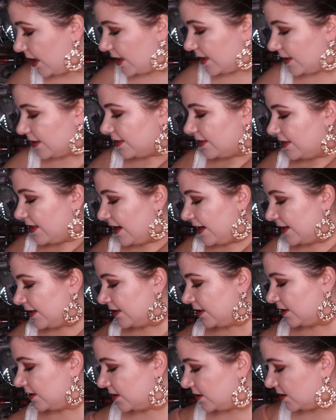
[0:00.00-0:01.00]

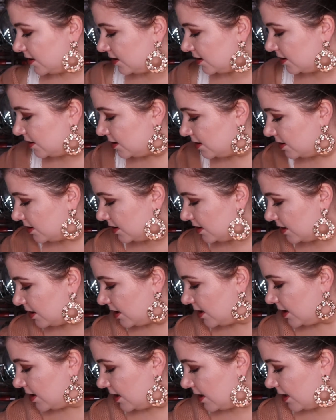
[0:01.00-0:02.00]
Then
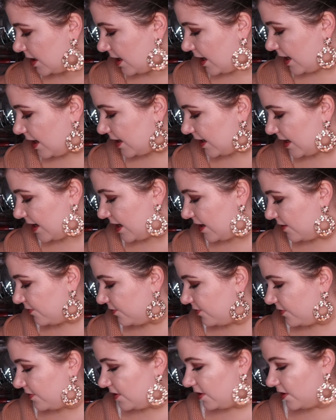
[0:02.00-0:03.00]
I have
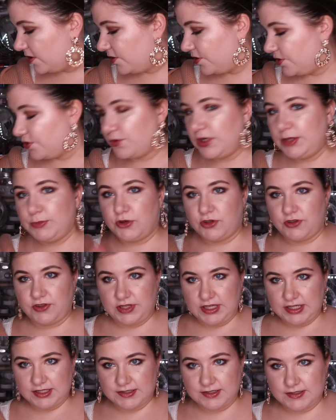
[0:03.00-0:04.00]
three more
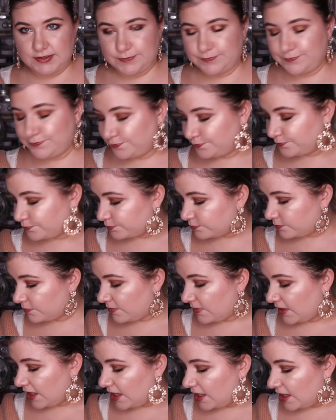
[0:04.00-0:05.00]
things.
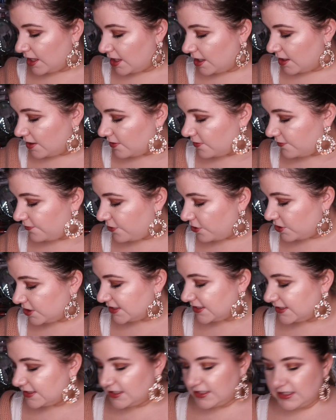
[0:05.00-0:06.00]

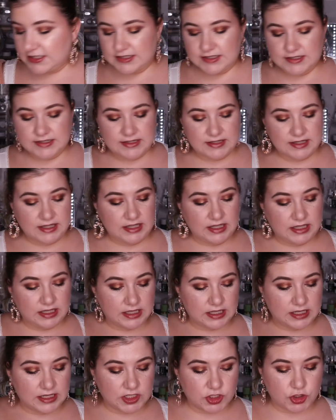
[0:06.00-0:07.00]
First is
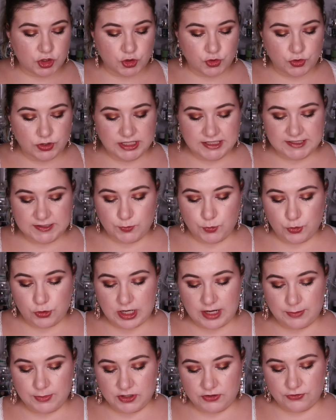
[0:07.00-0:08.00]
the Catrice
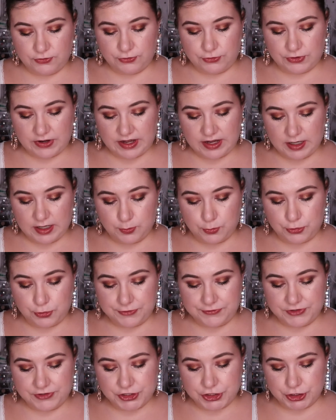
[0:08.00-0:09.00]
Prime and Fine
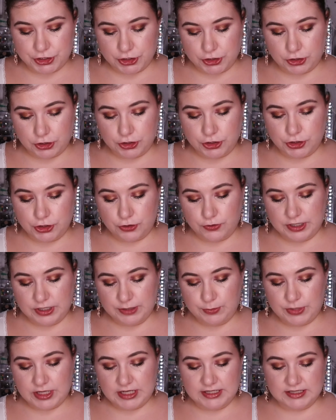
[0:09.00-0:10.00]
Professional
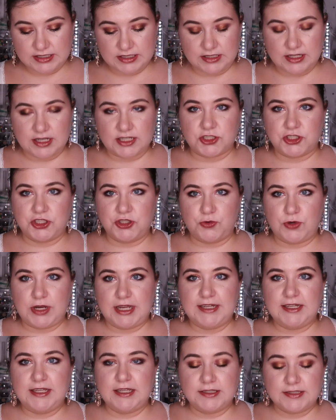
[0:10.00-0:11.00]
Contouring Palette in Ashy
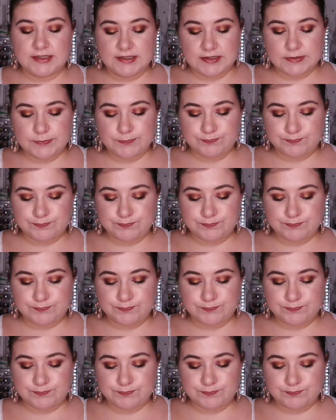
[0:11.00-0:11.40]
Radiance.